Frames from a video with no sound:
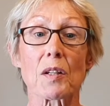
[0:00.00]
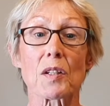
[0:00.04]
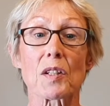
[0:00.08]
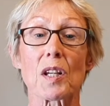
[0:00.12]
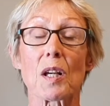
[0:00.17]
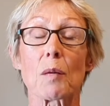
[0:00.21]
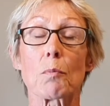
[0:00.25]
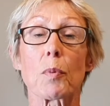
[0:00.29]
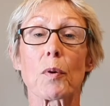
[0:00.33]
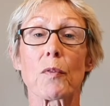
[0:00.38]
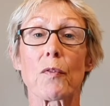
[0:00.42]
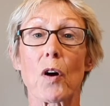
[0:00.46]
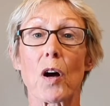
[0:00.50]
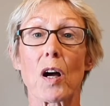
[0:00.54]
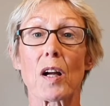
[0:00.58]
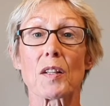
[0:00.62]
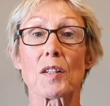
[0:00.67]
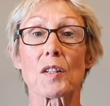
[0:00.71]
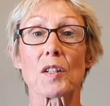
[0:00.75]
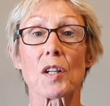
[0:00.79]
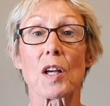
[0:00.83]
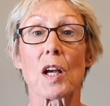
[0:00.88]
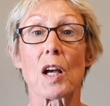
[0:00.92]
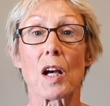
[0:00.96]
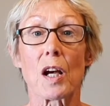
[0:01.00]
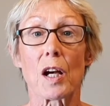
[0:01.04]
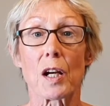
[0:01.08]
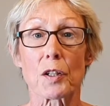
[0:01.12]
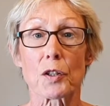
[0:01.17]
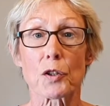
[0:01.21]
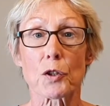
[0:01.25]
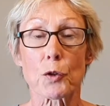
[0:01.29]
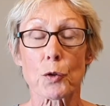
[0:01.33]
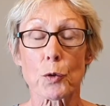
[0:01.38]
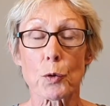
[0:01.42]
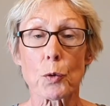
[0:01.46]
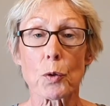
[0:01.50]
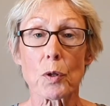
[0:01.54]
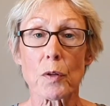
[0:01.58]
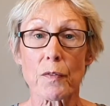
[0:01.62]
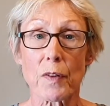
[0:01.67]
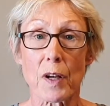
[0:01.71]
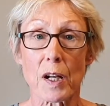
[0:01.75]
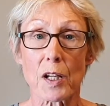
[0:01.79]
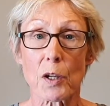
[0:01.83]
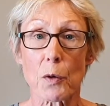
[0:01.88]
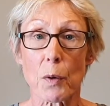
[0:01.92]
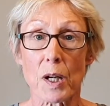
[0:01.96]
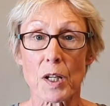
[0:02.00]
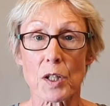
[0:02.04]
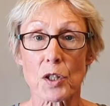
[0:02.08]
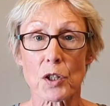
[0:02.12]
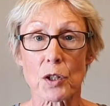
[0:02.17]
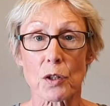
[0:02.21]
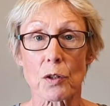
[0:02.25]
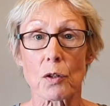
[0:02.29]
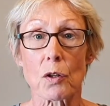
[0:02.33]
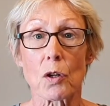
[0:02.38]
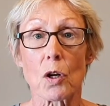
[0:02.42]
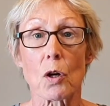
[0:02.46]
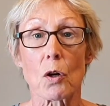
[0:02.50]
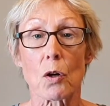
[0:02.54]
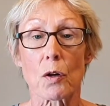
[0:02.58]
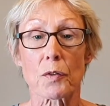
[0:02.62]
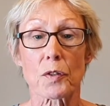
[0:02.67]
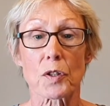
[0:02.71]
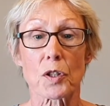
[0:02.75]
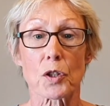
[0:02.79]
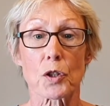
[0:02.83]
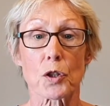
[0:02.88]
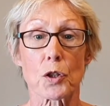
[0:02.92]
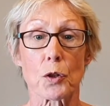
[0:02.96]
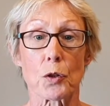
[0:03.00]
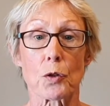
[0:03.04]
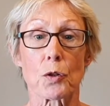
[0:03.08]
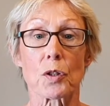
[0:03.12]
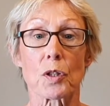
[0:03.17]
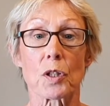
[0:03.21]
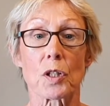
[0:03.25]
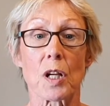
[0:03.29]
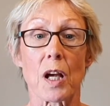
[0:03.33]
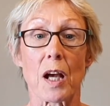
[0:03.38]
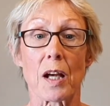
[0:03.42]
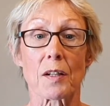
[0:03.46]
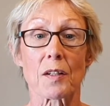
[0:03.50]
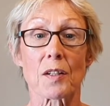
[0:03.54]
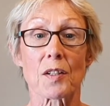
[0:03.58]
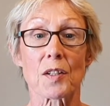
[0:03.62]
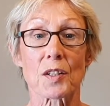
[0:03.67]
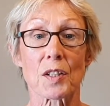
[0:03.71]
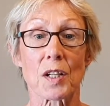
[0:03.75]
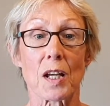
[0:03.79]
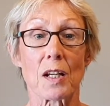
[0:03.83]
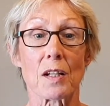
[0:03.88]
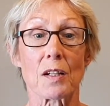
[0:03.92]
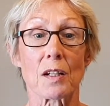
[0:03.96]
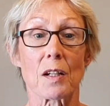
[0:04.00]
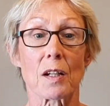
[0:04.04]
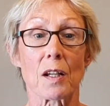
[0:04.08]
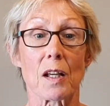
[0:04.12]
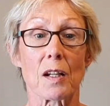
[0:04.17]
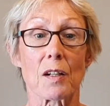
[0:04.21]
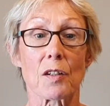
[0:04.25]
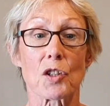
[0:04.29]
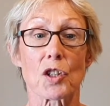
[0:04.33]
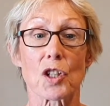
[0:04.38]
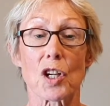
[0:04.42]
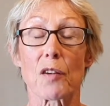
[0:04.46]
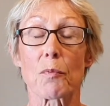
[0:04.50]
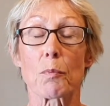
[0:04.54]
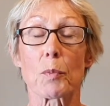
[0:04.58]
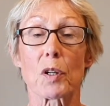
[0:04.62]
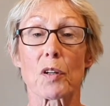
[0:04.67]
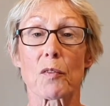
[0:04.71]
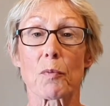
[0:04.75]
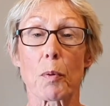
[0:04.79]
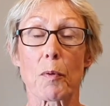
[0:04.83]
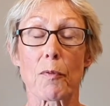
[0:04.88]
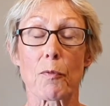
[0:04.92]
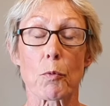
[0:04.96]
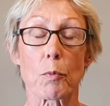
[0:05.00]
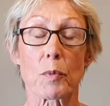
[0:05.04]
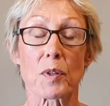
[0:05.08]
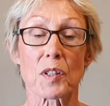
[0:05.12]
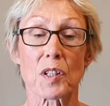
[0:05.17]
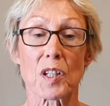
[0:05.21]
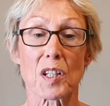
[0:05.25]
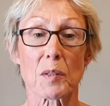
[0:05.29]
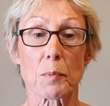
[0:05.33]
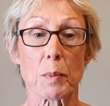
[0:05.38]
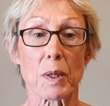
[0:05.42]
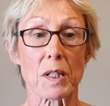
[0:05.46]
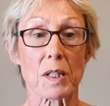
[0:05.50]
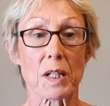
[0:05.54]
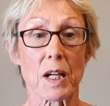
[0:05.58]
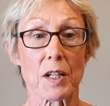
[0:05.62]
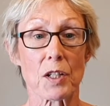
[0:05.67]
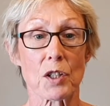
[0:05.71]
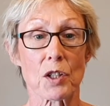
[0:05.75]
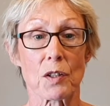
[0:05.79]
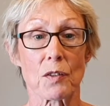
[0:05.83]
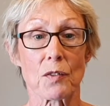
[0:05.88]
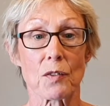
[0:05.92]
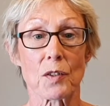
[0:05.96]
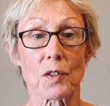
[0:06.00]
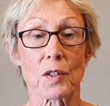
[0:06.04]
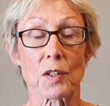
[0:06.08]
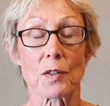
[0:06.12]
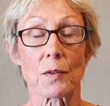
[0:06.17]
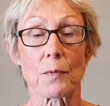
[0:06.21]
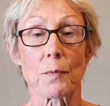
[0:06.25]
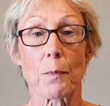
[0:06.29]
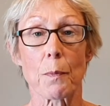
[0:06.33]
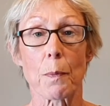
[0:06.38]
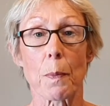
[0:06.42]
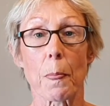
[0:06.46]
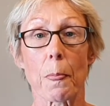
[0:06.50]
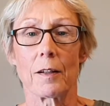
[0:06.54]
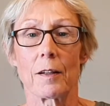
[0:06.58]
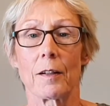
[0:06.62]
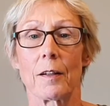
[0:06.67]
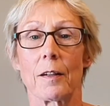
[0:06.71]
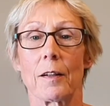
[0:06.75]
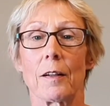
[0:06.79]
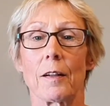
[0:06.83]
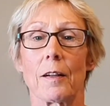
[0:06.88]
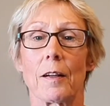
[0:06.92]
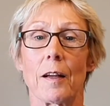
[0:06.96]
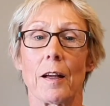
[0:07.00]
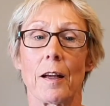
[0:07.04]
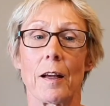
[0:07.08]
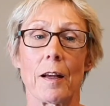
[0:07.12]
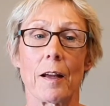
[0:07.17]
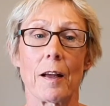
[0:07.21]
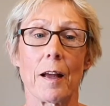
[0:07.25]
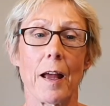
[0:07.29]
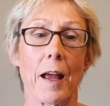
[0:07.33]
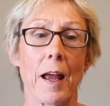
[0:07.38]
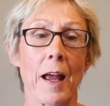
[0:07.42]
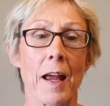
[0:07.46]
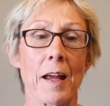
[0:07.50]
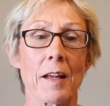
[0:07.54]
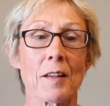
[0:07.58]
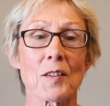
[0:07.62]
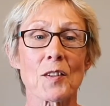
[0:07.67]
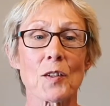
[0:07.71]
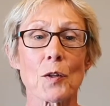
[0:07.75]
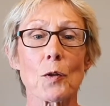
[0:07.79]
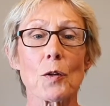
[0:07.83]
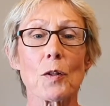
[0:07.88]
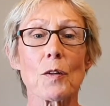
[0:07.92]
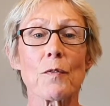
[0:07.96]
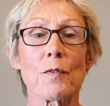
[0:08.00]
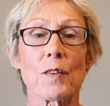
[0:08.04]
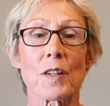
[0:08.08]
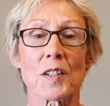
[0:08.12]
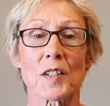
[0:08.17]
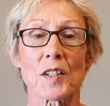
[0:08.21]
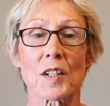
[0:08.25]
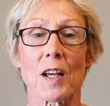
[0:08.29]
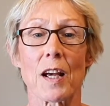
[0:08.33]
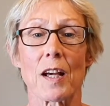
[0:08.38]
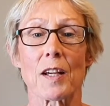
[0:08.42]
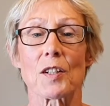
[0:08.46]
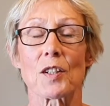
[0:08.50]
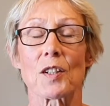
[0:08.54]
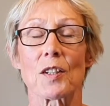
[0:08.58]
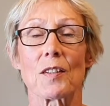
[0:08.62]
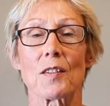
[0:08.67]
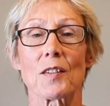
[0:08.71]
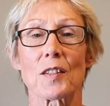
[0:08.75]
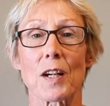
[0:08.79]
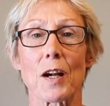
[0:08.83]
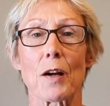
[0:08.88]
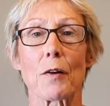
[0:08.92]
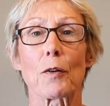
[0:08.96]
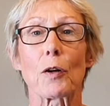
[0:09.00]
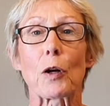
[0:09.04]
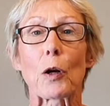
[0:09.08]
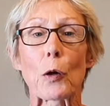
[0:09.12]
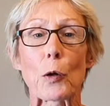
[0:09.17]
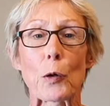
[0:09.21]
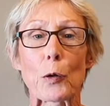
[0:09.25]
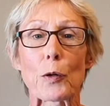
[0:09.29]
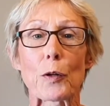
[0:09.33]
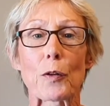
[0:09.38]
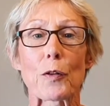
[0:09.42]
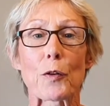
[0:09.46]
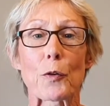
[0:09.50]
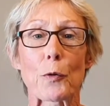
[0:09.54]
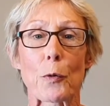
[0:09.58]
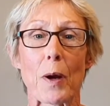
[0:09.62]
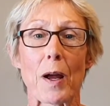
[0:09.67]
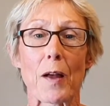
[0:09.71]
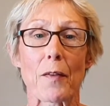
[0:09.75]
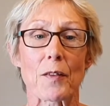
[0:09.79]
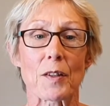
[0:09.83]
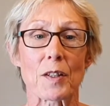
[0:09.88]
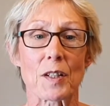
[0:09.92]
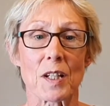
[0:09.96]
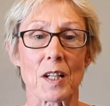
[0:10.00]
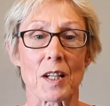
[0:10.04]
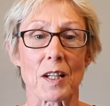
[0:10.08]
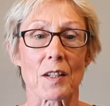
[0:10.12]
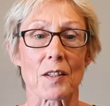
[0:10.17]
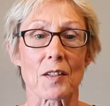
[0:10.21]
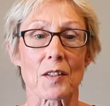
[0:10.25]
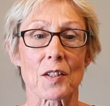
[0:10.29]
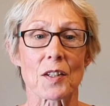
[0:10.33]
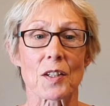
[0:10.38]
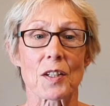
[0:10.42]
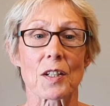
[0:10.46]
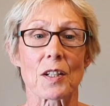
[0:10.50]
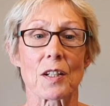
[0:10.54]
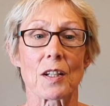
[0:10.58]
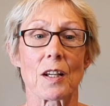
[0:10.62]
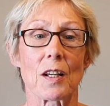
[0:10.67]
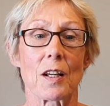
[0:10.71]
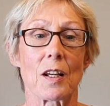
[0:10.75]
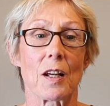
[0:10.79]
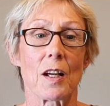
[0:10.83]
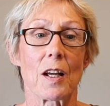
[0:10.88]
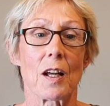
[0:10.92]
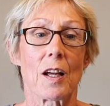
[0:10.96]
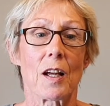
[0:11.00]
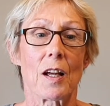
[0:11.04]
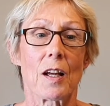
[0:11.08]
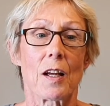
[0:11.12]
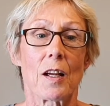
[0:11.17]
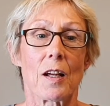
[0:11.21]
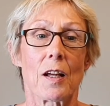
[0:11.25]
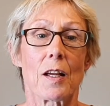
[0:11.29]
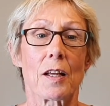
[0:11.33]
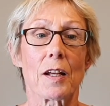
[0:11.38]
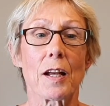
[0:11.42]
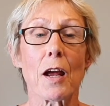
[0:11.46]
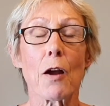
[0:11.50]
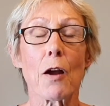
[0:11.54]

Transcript: and provides a true evaluation of student understanding and achievement of performance expectations. Hands-on investigations are included throughout the text. In our